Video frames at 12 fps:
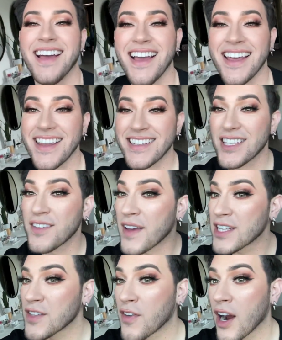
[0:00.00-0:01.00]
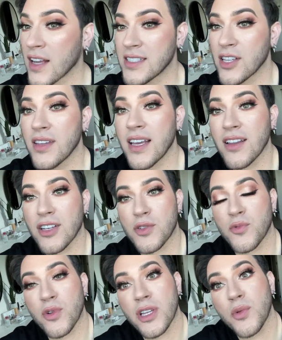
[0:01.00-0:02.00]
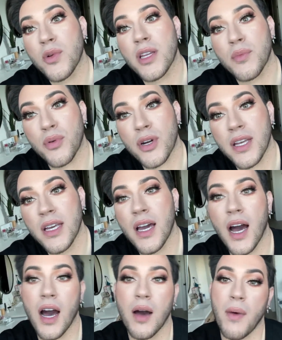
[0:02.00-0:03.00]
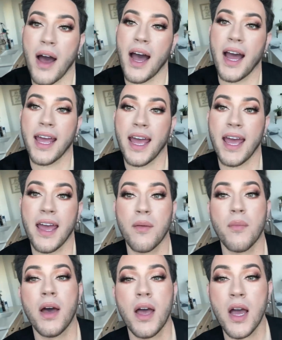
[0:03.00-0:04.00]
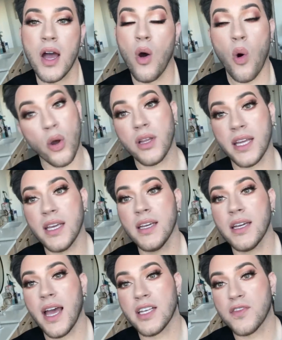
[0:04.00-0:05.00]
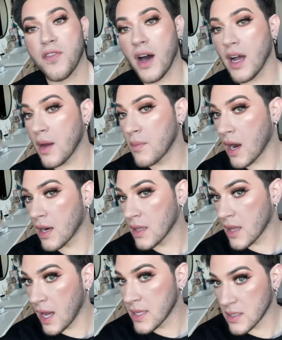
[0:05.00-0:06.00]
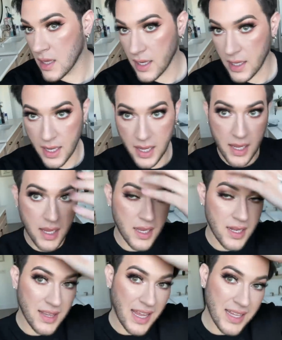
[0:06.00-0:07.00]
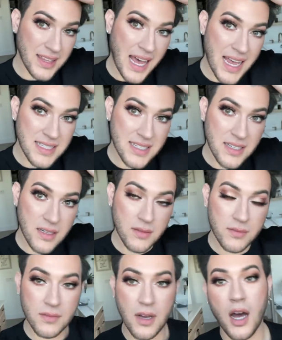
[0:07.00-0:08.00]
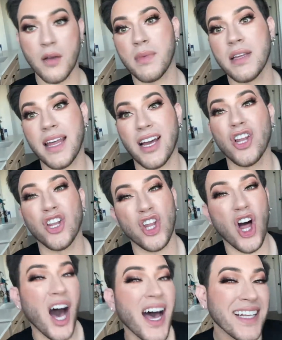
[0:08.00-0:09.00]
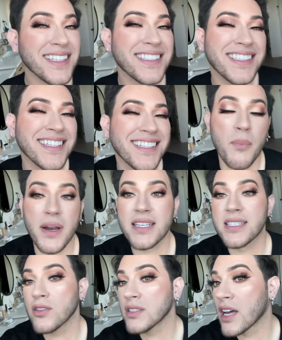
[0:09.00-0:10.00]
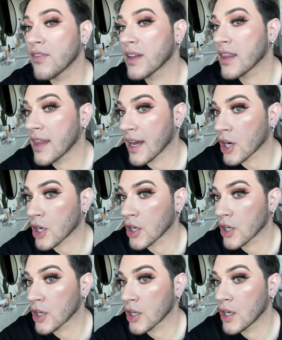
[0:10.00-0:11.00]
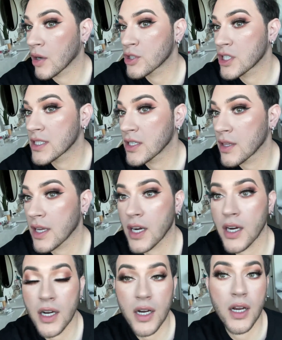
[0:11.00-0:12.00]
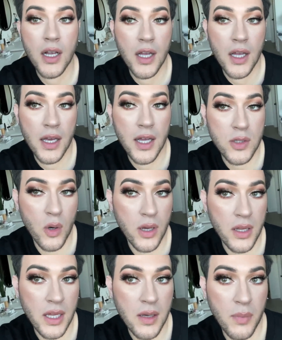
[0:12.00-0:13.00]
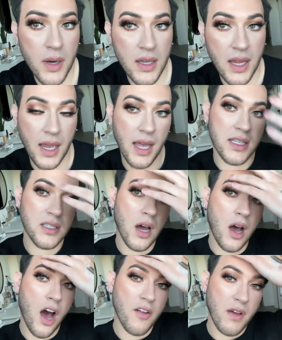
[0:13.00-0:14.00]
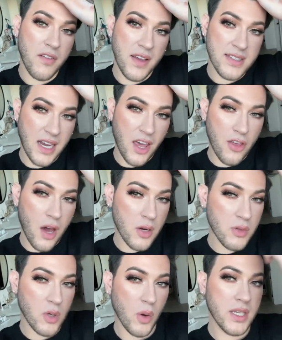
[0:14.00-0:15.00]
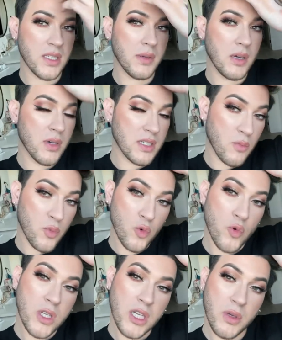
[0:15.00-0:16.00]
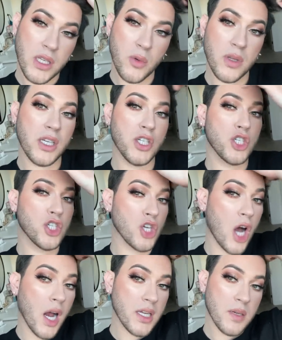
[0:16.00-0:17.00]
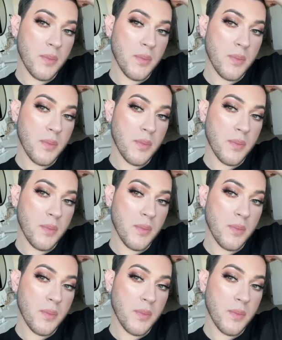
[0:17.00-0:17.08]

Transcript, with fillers: this is the face so far. I still think it looks really, really pretty. Um, I am oily as fuck. I'm not gonna lie. It's not like it like lasted on me like a lot, but it's still definitely there. You know, she's still there. It's oily, but like it's not off my face like I thought it was going to be, which I'm really, really, really shocked